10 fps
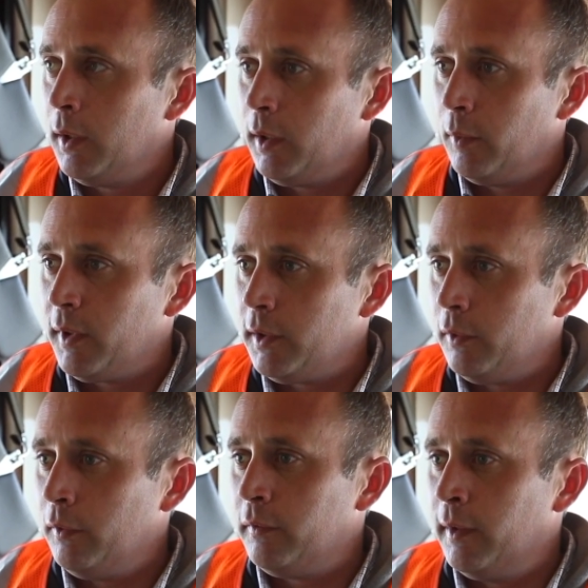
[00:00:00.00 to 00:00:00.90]
that we
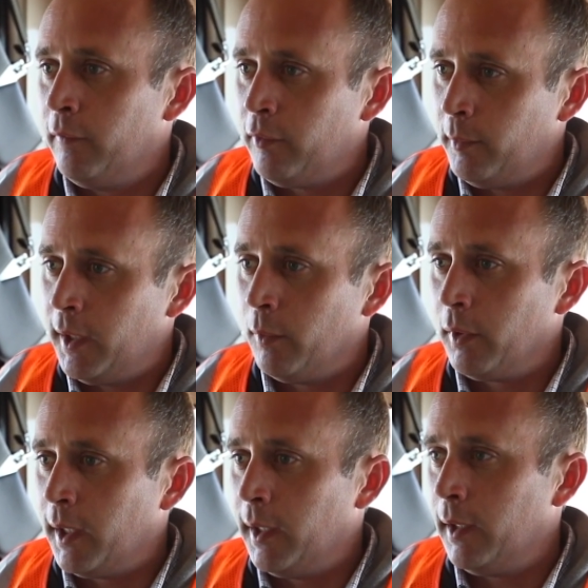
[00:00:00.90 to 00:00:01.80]
use, and then from there
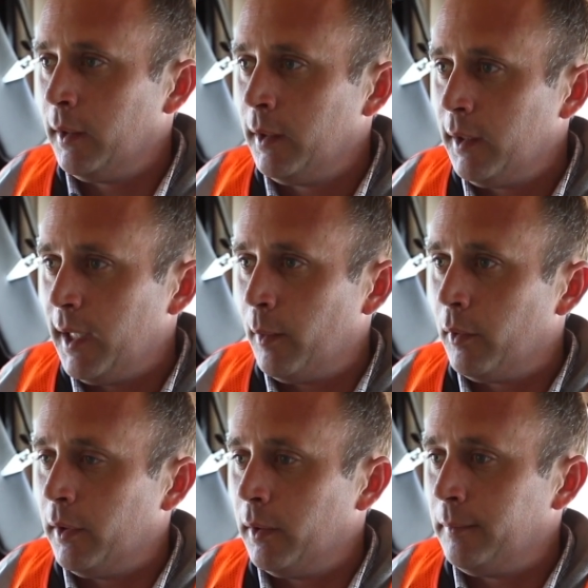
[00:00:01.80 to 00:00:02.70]
we're kind of
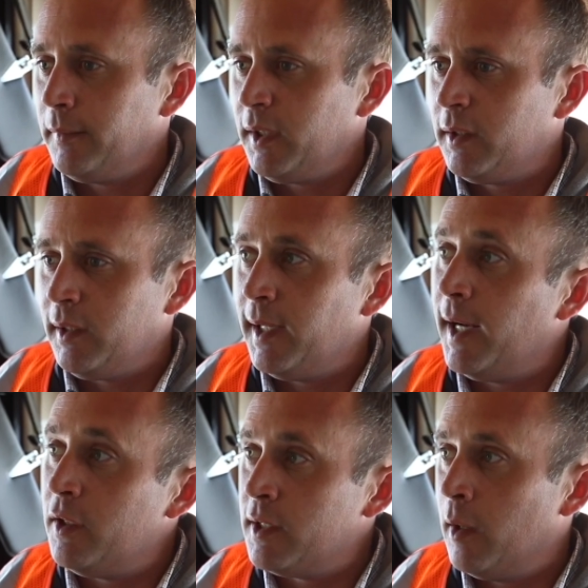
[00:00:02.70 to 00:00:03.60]
able to, to
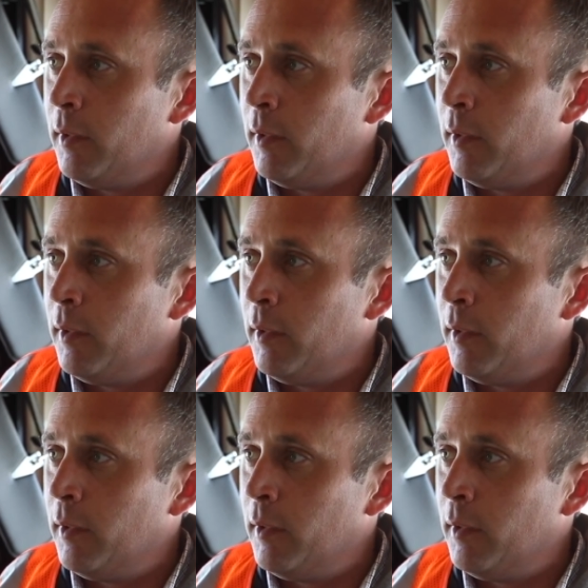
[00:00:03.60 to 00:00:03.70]
gauge how